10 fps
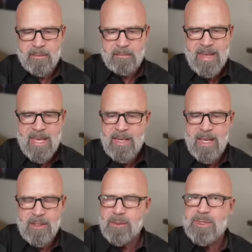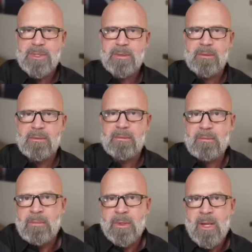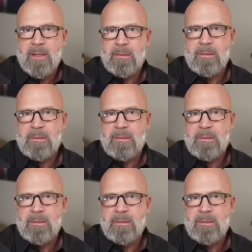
man-haters. They're not.